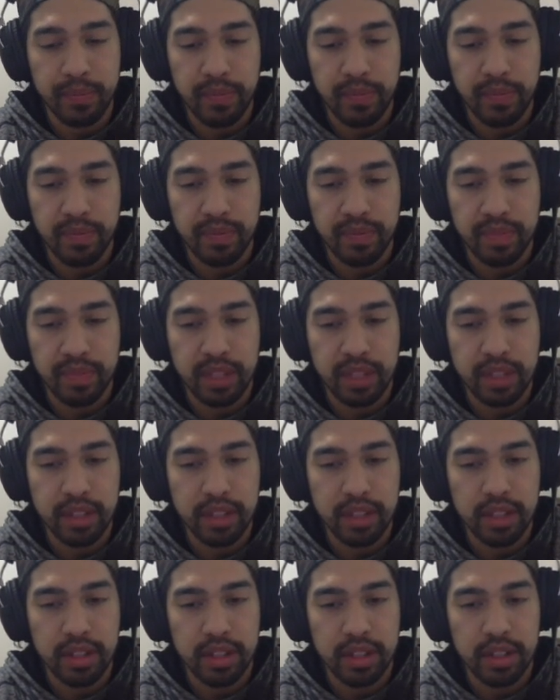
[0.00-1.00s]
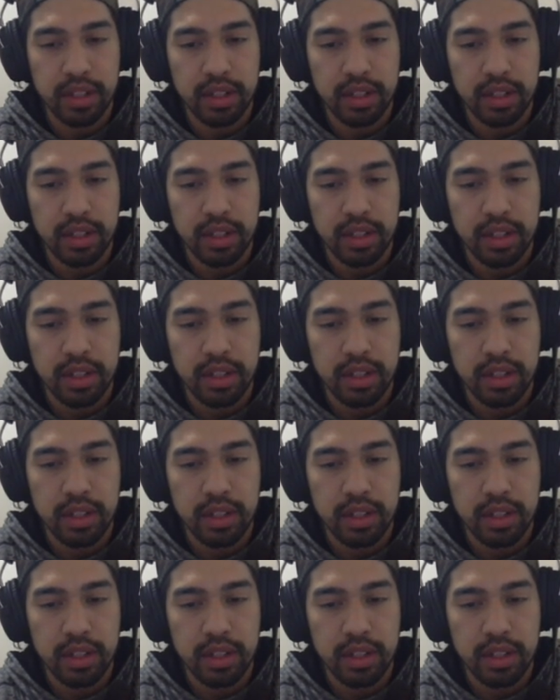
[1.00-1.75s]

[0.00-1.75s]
(no one is talking)